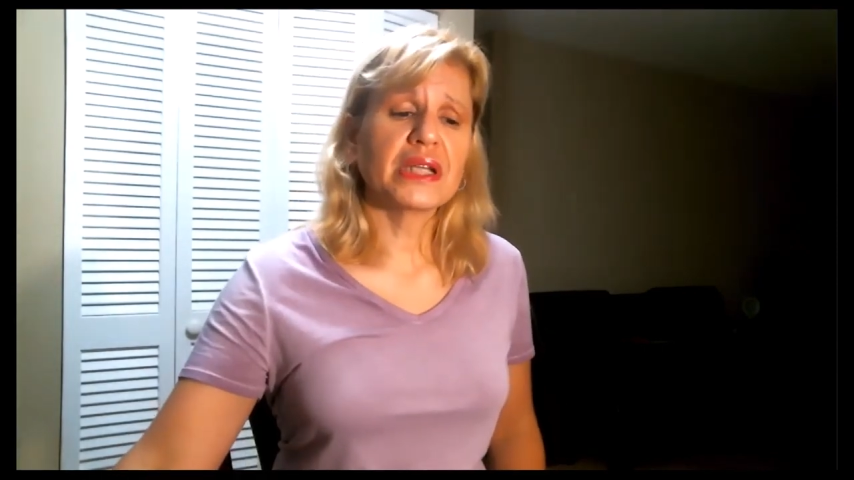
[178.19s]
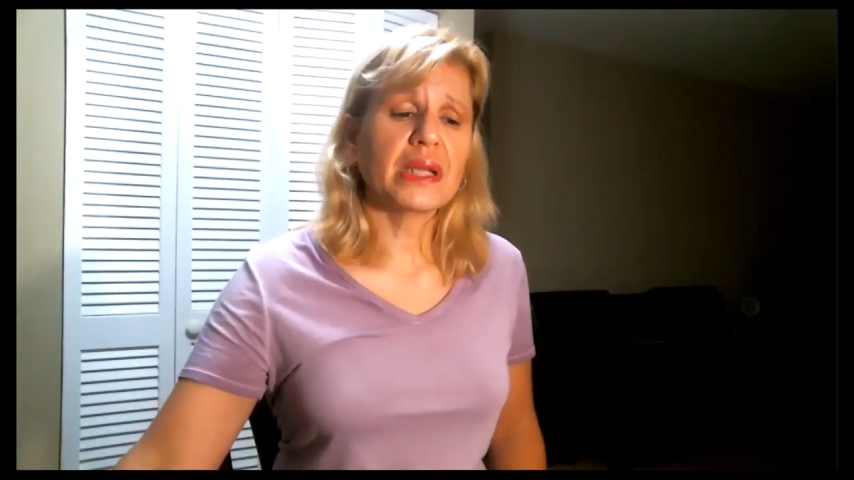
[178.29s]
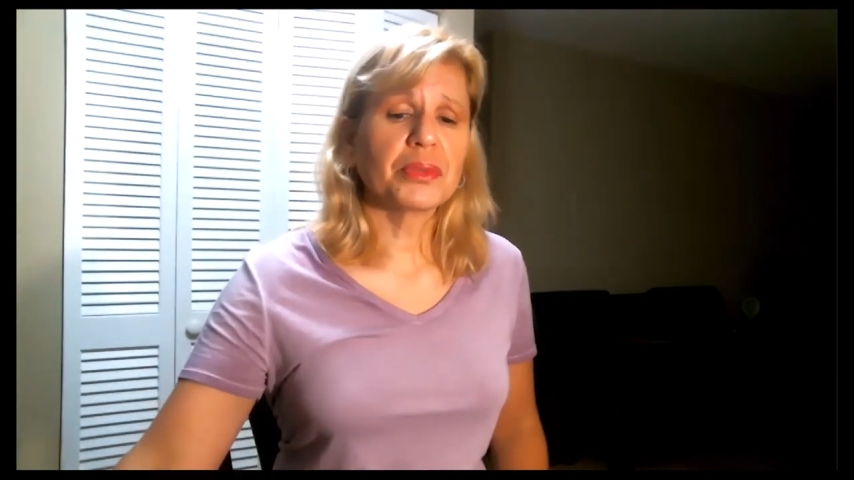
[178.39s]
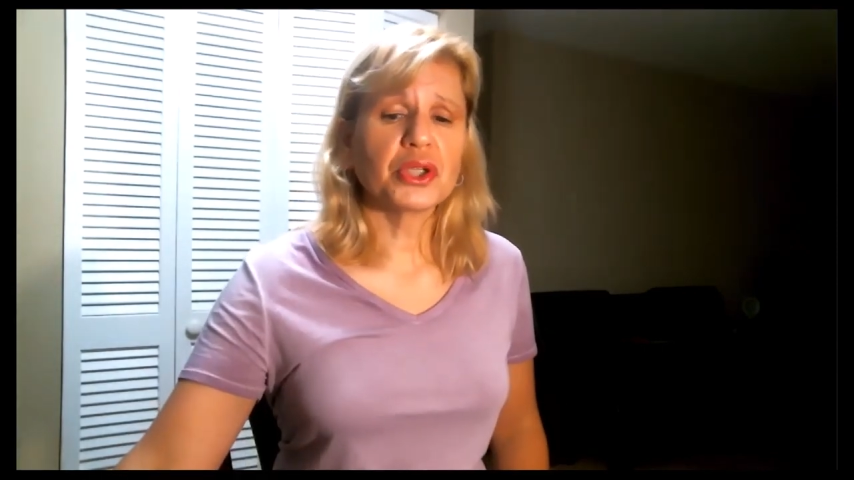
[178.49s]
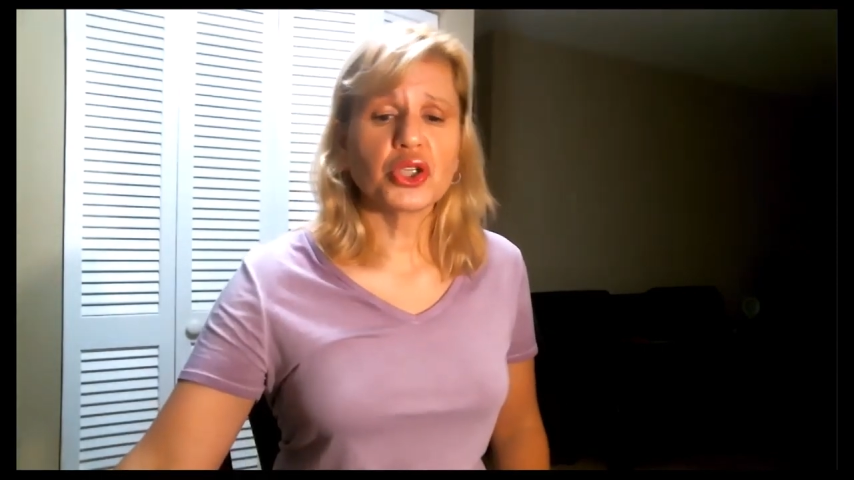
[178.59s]
And
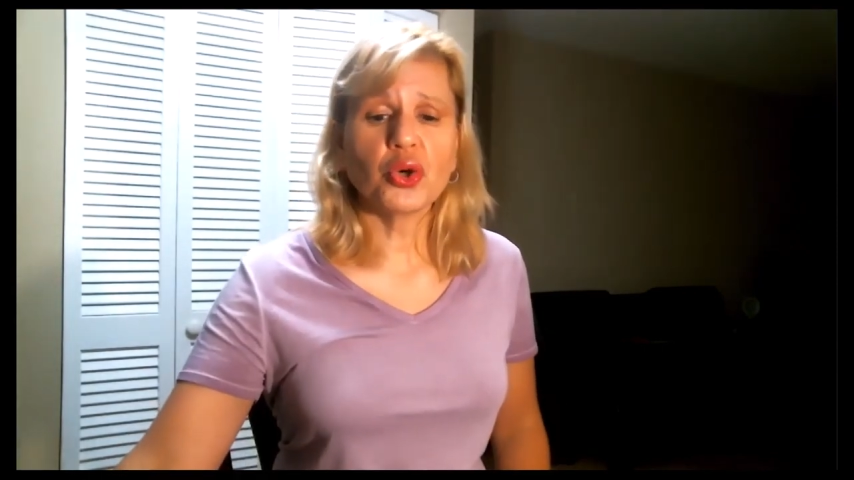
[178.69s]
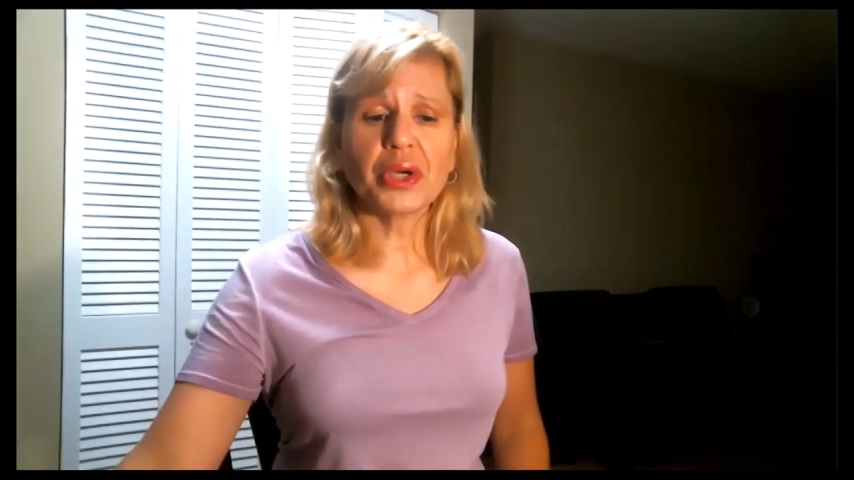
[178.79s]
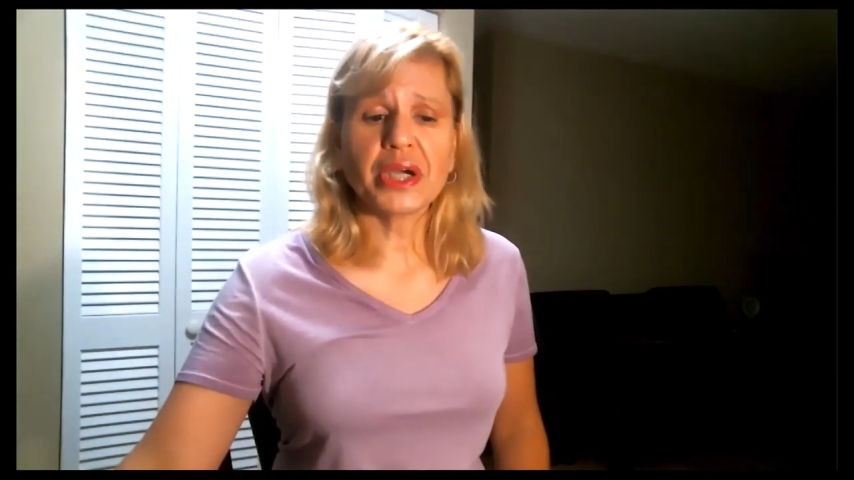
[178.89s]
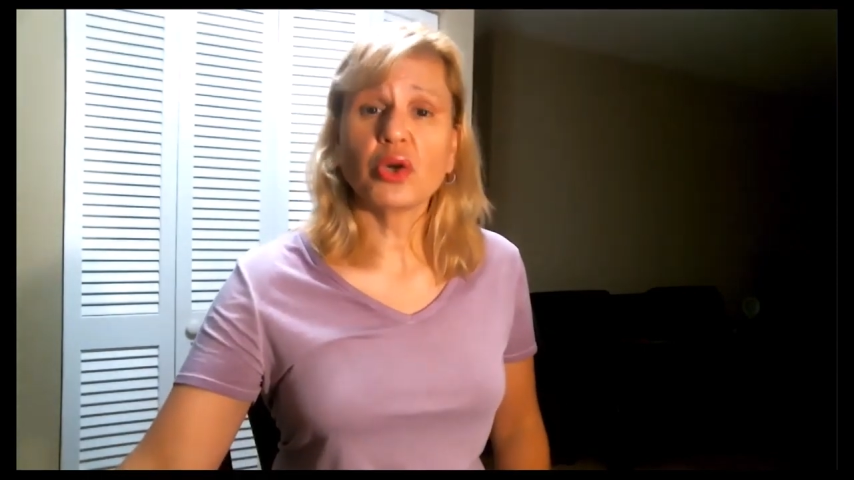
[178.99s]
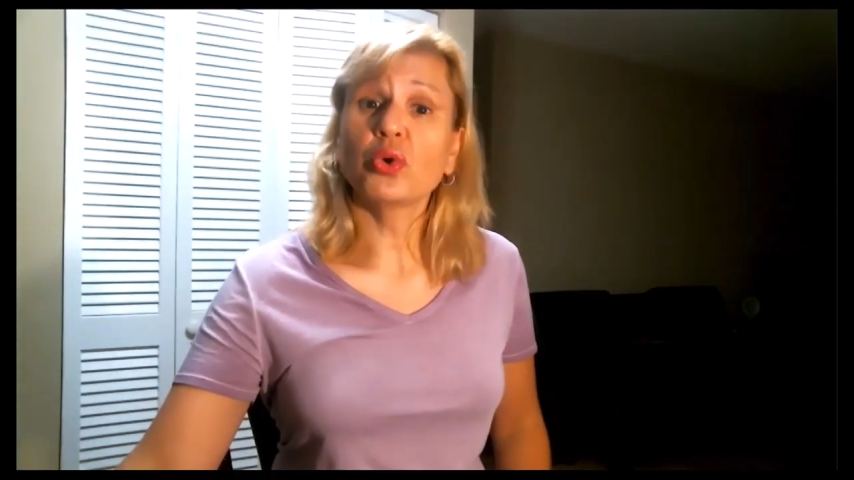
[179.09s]
I'm going to go
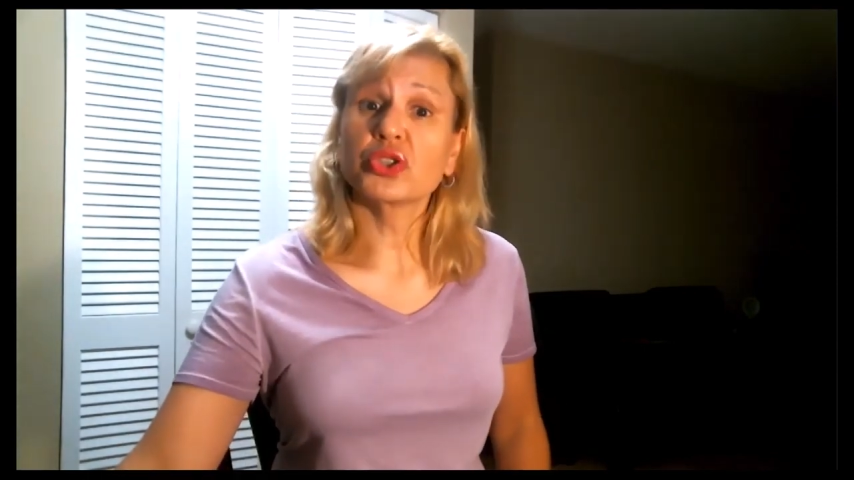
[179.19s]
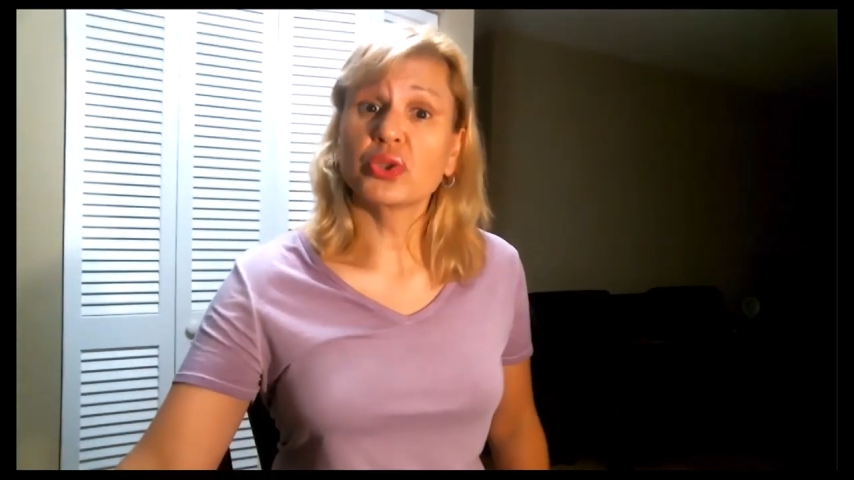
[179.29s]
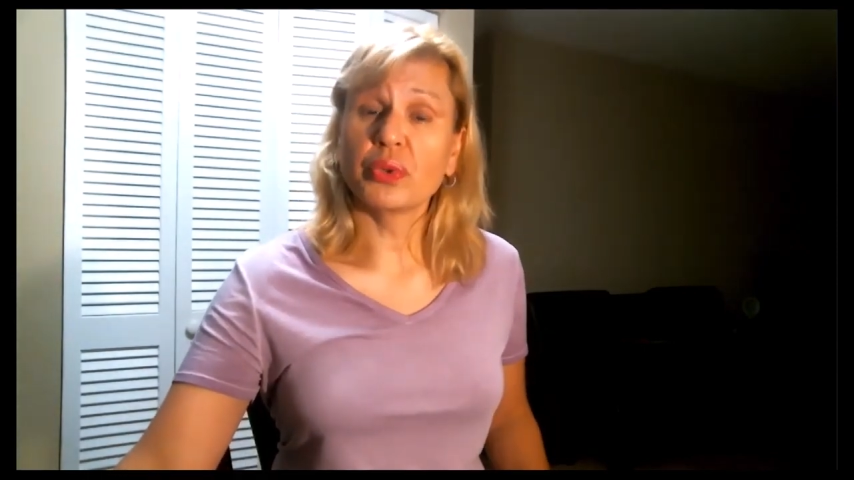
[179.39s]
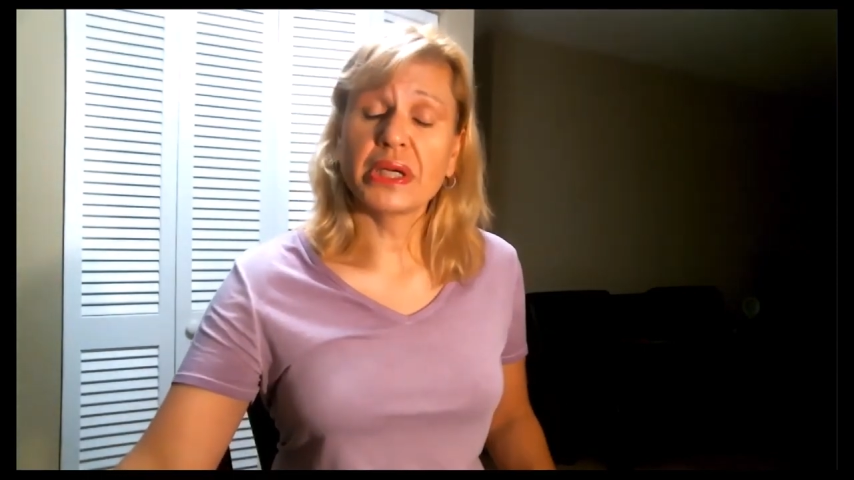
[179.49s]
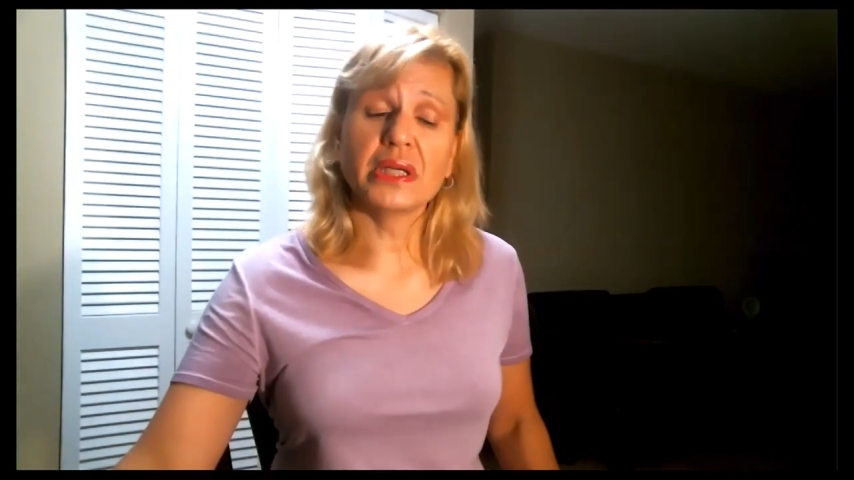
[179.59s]
ahead
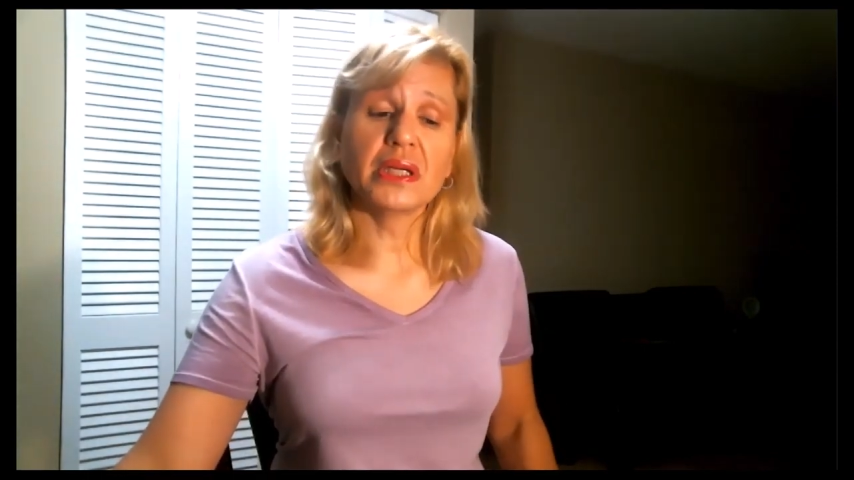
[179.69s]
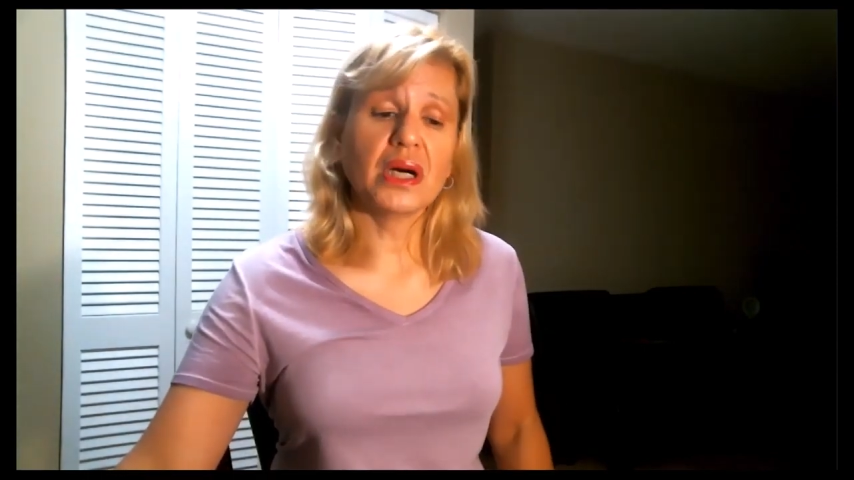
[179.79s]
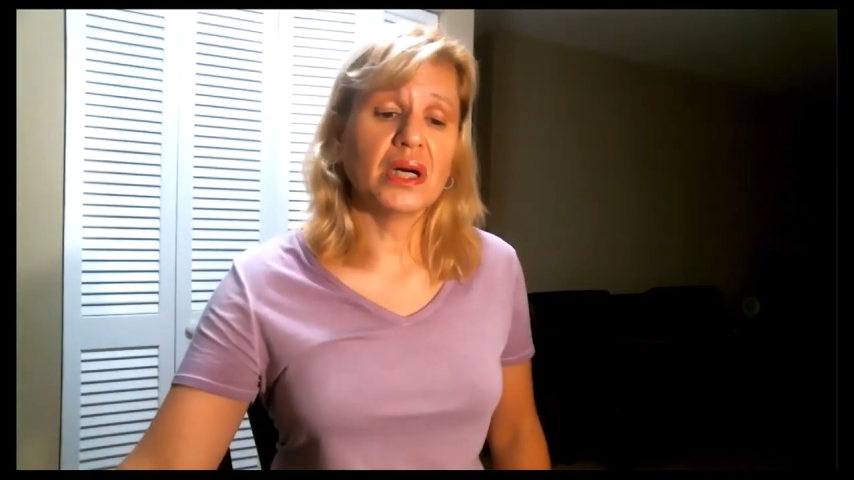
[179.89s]
also and